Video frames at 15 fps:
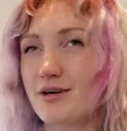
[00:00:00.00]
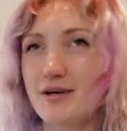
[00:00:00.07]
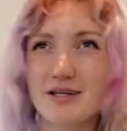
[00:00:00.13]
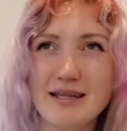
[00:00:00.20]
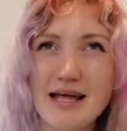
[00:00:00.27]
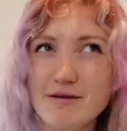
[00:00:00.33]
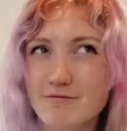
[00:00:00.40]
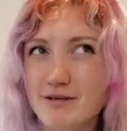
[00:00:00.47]

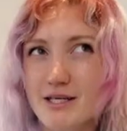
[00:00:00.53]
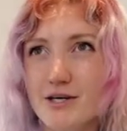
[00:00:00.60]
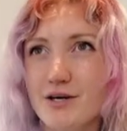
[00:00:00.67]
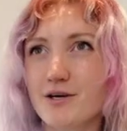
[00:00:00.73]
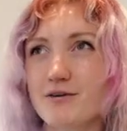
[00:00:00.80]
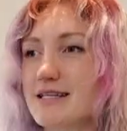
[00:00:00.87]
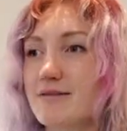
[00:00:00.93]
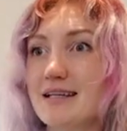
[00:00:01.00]
in that
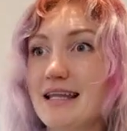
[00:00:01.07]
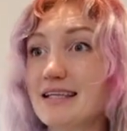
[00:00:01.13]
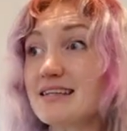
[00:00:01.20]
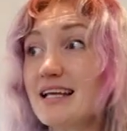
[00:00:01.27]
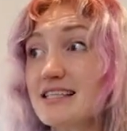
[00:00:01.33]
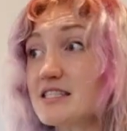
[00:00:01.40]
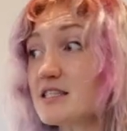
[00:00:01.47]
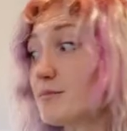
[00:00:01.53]
video, they were like,
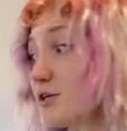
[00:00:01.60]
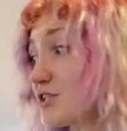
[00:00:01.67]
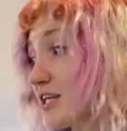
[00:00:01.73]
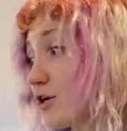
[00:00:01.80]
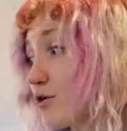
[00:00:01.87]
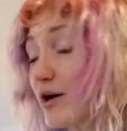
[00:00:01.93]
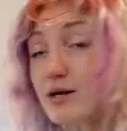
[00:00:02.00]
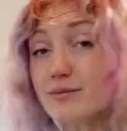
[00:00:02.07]
that's the most
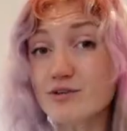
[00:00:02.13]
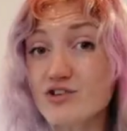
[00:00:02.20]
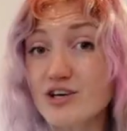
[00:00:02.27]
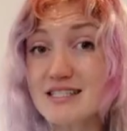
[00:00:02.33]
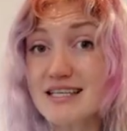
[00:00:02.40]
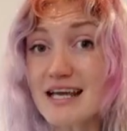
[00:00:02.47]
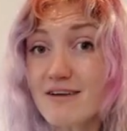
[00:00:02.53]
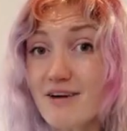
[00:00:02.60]
incredible
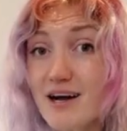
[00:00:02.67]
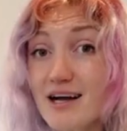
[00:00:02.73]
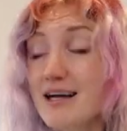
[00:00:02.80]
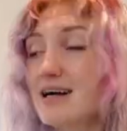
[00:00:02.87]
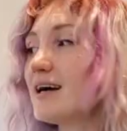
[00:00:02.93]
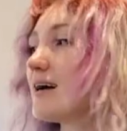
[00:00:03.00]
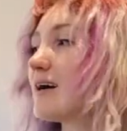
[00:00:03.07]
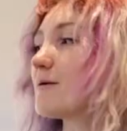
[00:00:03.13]
dress ever.
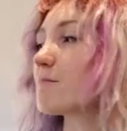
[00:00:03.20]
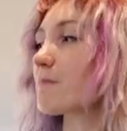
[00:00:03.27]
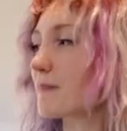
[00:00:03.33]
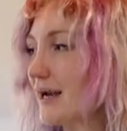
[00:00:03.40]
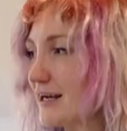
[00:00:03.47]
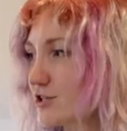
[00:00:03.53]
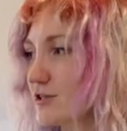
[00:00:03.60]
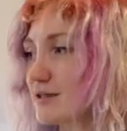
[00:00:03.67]

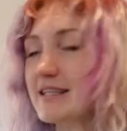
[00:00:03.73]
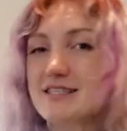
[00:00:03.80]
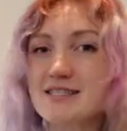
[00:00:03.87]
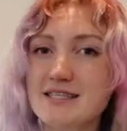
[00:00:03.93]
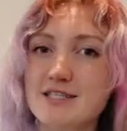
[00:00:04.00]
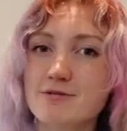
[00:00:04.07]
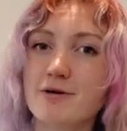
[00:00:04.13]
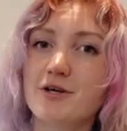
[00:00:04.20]
I should
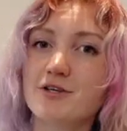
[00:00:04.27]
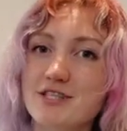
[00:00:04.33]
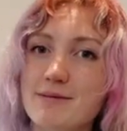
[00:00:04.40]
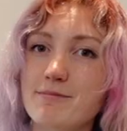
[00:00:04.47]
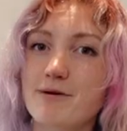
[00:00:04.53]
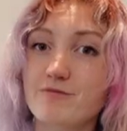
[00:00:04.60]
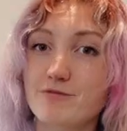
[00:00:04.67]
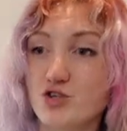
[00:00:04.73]
list this one on
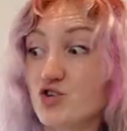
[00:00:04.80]
Depop for